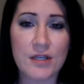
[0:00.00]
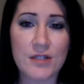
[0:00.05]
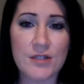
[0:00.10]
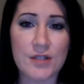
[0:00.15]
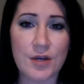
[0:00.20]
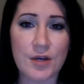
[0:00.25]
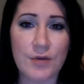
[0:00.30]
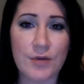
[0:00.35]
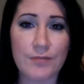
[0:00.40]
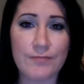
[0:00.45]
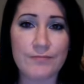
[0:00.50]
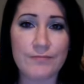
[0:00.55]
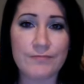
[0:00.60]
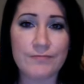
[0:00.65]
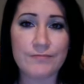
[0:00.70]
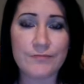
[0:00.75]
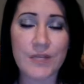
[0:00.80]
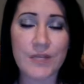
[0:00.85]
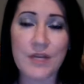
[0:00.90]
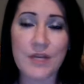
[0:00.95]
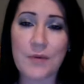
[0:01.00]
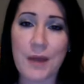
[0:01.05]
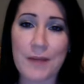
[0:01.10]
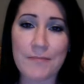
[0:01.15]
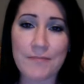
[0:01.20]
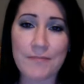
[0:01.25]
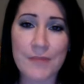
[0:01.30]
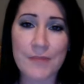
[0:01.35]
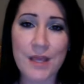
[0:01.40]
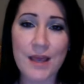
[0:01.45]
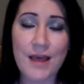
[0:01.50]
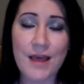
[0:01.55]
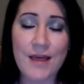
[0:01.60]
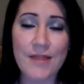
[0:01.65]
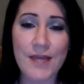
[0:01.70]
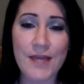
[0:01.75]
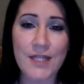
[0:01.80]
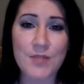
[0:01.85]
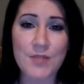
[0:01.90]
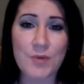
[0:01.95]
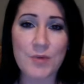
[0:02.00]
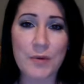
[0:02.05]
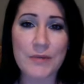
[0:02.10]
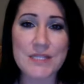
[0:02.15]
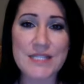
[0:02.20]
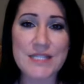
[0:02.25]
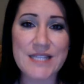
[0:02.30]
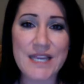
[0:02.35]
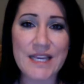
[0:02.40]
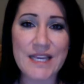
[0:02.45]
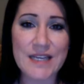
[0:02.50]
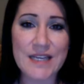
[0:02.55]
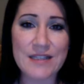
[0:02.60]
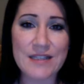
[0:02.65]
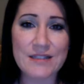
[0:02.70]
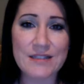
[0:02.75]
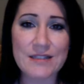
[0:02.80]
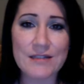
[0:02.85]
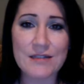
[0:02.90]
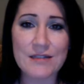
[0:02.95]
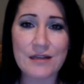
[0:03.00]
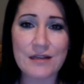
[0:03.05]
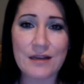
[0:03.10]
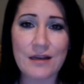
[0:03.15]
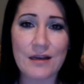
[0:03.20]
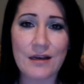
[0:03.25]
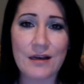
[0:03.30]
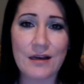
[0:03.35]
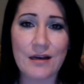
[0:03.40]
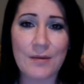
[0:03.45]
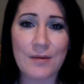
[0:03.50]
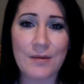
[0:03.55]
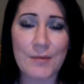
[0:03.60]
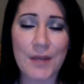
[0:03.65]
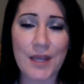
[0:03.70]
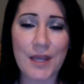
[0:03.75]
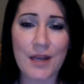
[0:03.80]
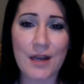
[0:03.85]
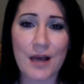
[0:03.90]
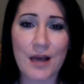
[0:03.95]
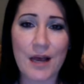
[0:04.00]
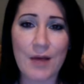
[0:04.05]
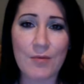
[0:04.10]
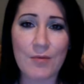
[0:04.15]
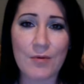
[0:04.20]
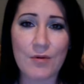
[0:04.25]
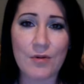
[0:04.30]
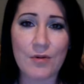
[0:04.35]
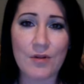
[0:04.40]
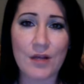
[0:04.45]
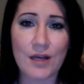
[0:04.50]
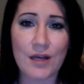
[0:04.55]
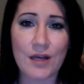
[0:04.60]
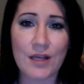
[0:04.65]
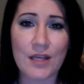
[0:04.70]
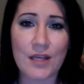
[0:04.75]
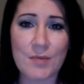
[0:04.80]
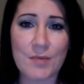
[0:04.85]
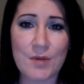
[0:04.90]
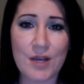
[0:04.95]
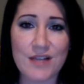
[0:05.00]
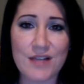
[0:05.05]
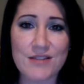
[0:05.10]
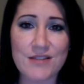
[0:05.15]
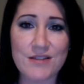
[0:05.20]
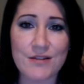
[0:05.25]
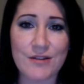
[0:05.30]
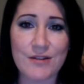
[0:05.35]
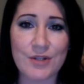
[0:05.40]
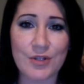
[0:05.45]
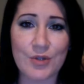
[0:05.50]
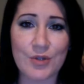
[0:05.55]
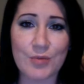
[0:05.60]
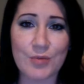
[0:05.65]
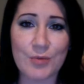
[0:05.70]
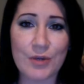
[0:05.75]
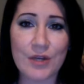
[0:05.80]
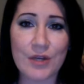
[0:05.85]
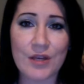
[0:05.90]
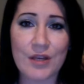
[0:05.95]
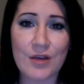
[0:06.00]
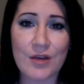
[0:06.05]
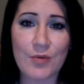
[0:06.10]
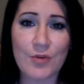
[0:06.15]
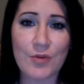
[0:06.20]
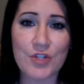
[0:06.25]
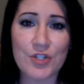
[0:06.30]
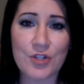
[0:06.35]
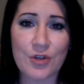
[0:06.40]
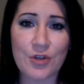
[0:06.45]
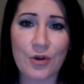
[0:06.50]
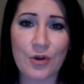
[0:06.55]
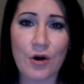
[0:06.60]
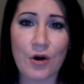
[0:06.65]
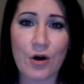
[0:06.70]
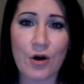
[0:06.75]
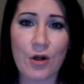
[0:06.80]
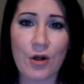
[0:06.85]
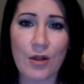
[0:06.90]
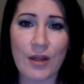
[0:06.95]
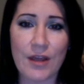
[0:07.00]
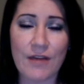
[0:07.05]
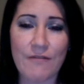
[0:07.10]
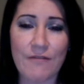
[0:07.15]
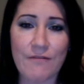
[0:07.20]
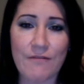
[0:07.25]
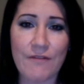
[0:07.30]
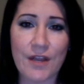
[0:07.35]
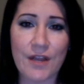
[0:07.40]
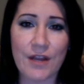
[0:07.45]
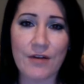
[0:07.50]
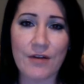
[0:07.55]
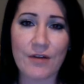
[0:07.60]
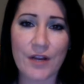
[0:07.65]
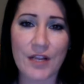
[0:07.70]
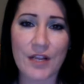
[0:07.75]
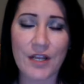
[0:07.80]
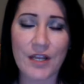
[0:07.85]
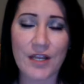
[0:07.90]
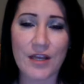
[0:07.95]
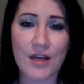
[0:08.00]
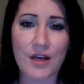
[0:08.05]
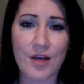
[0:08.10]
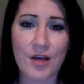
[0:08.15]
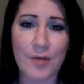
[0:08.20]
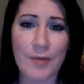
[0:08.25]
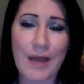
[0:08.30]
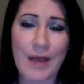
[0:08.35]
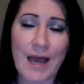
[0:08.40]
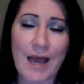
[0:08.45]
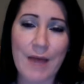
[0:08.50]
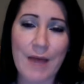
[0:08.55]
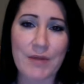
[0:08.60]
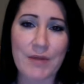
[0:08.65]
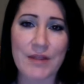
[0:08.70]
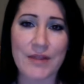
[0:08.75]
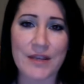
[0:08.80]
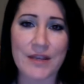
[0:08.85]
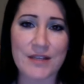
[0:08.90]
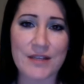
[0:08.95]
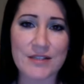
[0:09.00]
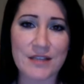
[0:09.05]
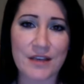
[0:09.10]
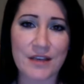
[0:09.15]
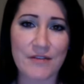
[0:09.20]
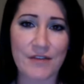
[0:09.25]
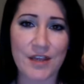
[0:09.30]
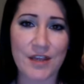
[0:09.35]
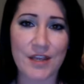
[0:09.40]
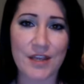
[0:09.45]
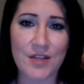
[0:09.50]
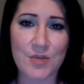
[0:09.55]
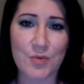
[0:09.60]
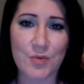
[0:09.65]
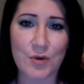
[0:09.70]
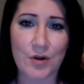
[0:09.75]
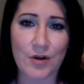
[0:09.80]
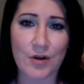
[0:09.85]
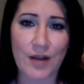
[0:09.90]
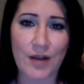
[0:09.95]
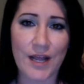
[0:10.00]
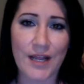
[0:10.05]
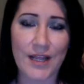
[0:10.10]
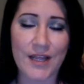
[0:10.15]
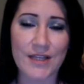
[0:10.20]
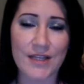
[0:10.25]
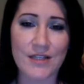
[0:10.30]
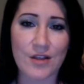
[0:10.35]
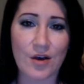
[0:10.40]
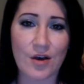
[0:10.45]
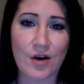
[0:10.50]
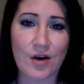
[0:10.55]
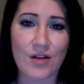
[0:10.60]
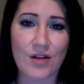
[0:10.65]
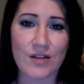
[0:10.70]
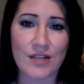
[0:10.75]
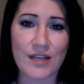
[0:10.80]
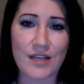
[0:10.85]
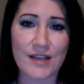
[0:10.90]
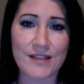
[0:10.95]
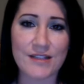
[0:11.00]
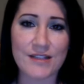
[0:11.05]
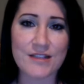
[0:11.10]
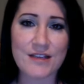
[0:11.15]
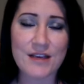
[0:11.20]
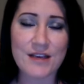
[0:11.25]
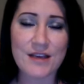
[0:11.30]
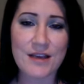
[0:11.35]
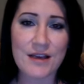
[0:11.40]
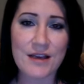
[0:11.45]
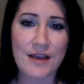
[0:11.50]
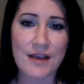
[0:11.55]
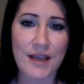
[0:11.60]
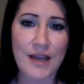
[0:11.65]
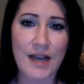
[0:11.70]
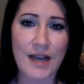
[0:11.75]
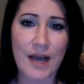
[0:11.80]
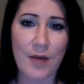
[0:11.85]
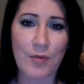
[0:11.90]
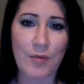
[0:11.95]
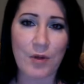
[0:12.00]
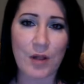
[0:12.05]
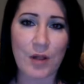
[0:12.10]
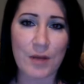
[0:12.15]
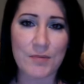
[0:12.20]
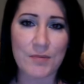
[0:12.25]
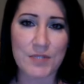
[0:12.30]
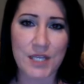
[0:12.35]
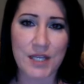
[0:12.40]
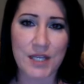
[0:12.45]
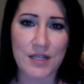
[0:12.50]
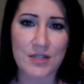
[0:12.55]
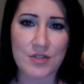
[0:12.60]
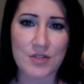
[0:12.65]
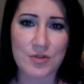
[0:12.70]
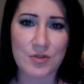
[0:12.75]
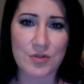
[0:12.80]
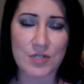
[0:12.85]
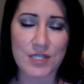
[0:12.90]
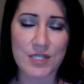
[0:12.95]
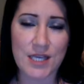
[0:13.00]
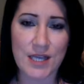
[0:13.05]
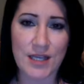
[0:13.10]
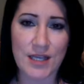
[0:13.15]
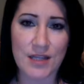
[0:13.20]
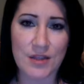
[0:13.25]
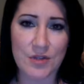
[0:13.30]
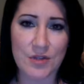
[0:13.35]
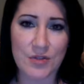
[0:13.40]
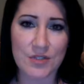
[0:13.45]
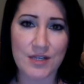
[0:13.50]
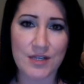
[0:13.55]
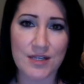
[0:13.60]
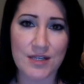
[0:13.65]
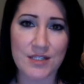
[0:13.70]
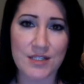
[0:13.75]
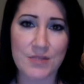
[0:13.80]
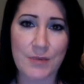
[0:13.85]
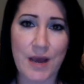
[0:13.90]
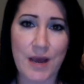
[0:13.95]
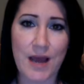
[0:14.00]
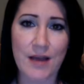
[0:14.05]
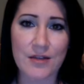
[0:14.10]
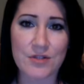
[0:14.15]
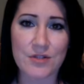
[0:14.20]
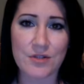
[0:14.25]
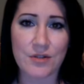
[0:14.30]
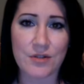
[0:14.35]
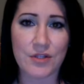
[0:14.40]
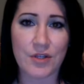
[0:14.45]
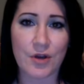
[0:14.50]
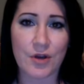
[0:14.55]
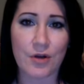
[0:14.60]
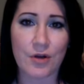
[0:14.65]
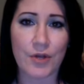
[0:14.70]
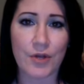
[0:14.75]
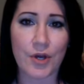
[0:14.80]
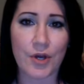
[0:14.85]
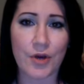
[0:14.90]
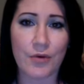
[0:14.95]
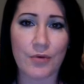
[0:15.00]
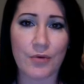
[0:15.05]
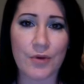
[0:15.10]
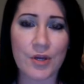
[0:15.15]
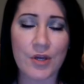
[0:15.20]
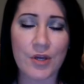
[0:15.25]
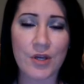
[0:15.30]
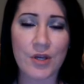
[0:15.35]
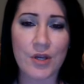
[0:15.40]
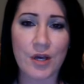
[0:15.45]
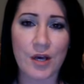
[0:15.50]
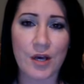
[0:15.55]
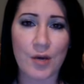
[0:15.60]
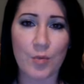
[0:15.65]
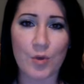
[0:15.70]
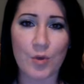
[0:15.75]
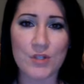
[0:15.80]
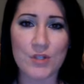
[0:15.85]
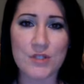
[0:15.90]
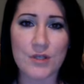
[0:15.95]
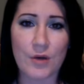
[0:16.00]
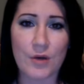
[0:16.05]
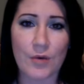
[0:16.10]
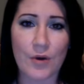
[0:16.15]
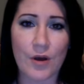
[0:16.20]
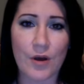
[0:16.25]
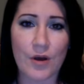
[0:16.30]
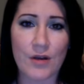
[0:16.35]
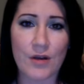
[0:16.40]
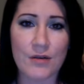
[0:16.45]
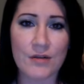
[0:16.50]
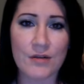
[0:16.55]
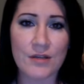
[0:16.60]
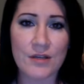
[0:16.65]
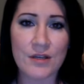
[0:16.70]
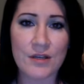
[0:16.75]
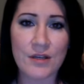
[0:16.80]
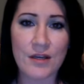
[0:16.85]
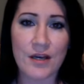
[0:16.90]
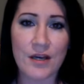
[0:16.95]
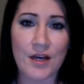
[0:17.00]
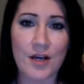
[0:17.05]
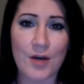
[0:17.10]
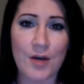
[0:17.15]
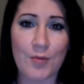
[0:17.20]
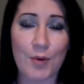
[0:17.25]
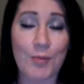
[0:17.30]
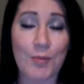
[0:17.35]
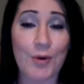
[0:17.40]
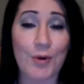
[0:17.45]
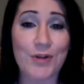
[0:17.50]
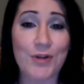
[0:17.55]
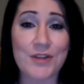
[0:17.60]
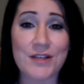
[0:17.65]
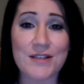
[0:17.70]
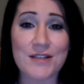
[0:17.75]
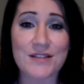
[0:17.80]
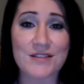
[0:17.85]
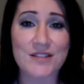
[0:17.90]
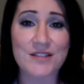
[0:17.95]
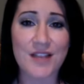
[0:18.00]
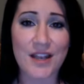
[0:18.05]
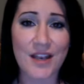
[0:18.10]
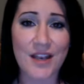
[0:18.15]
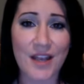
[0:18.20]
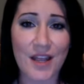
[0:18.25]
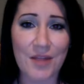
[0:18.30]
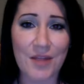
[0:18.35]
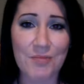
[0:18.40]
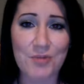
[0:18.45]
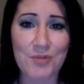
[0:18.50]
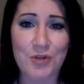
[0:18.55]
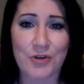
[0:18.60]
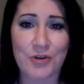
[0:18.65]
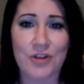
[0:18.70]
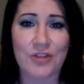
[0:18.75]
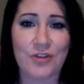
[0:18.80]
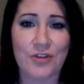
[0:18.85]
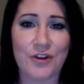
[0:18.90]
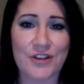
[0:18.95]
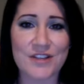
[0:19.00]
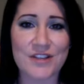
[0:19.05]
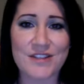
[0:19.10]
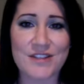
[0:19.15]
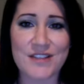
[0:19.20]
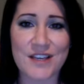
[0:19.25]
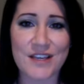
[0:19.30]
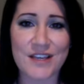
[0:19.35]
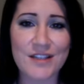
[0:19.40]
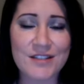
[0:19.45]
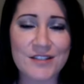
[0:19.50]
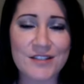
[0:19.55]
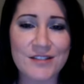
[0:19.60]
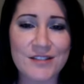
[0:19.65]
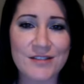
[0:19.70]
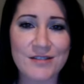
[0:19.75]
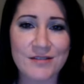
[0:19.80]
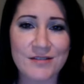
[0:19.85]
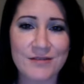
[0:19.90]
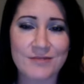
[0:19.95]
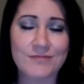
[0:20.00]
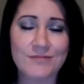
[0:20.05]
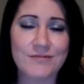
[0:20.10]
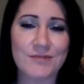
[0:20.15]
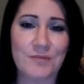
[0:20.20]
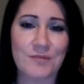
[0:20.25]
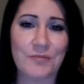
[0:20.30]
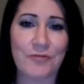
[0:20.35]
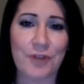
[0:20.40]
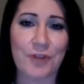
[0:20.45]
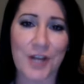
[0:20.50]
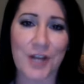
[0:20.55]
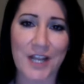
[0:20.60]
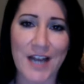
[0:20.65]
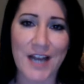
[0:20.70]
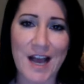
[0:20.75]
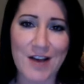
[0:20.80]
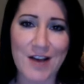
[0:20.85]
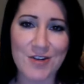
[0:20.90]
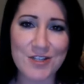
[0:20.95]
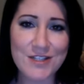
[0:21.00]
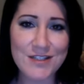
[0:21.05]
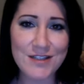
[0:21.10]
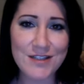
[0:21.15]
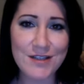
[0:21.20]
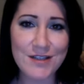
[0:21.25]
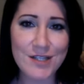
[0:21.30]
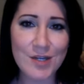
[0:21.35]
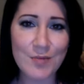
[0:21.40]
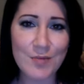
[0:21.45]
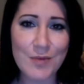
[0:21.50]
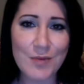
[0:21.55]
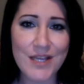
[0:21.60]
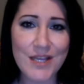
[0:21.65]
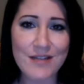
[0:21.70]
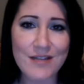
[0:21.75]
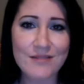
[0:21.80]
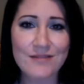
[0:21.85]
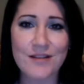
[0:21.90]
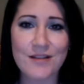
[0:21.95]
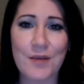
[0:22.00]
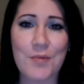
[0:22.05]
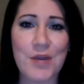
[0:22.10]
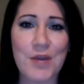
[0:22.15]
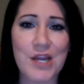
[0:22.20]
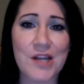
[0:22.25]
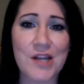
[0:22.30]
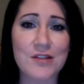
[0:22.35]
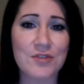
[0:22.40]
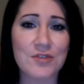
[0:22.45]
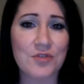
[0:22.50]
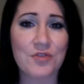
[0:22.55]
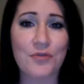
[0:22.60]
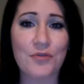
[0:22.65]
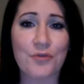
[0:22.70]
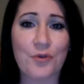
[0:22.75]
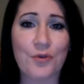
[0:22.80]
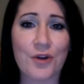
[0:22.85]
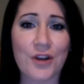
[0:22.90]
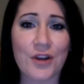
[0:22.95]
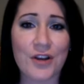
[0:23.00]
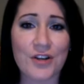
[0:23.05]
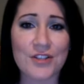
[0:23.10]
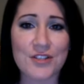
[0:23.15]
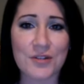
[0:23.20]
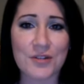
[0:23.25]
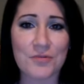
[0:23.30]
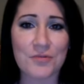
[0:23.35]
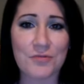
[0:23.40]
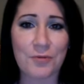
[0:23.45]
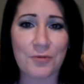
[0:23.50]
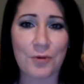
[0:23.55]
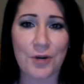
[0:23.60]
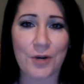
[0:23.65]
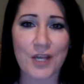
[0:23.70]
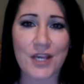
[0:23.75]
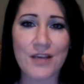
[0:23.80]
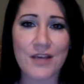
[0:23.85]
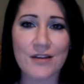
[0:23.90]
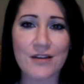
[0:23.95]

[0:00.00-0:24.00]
So anyway, that's where we stand, and I will keep you guys in the loop. Wishing you all a very happy Thanksgiving as we're heading into the holidays, and I will update as soon as I get those tests back so that y'all know what's going on. My birthday's on Sunday. I'm turning 36. I'm freaking out just a little bit. I mean, it's only 4 years, so I'm 40.